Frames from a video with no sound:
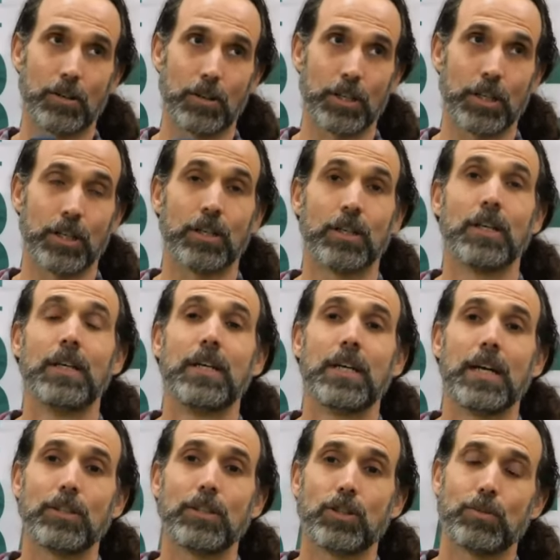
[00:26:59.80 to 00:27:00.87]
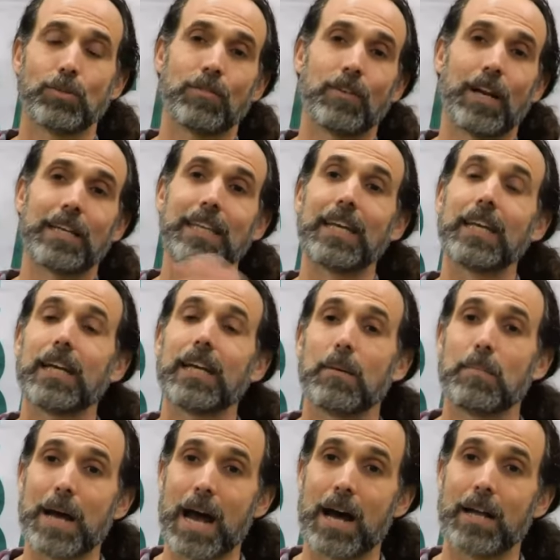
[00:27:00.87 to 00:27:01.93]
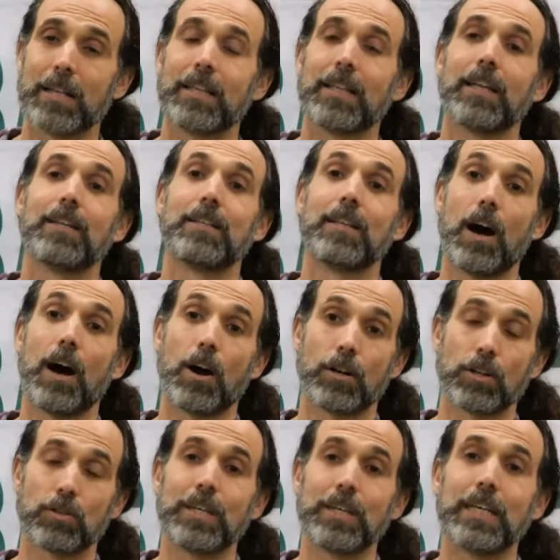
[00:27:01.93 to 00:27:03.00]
earlier, in terms of, like, thinking about our